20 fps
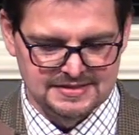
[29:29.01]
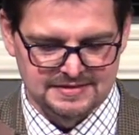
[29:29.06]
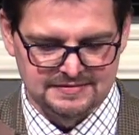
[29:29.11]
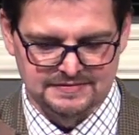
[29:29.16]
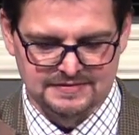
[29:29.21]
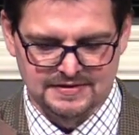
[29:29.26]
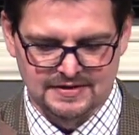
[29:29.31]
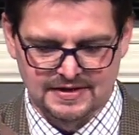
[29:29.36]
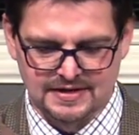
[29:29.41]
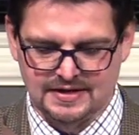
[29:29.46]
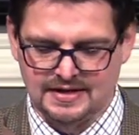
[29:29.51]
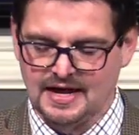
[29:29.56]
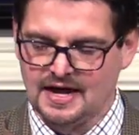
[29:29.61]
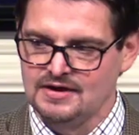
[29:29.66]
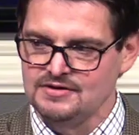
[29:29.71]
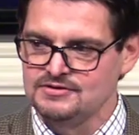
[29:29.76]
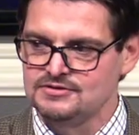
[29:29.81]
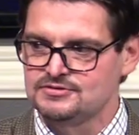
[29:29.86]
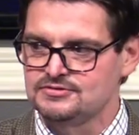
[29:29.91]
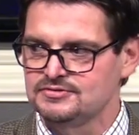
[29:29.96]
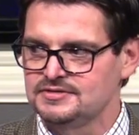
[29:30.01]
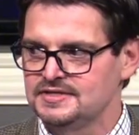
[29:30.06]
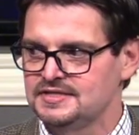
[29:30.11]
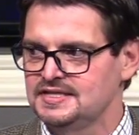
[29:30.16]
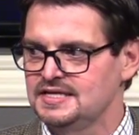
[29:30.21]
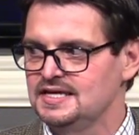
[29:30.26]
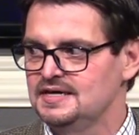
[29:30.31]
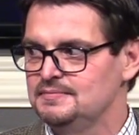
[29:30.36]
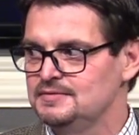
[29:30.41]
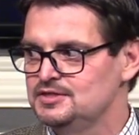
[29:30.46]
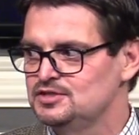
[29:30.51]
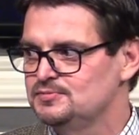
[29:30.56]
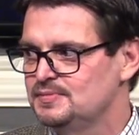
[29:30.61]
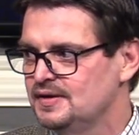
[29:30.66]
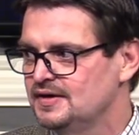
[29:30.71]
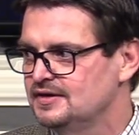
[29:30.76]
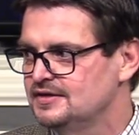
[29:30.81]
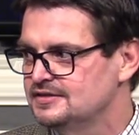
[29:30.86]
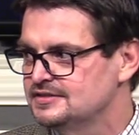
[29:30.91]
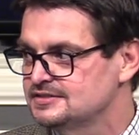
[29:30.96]
different than how you treat the image
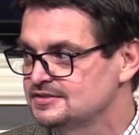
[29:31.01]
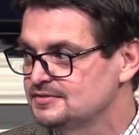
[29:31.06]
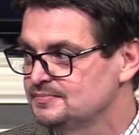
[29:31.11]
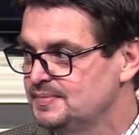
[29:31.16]
bearers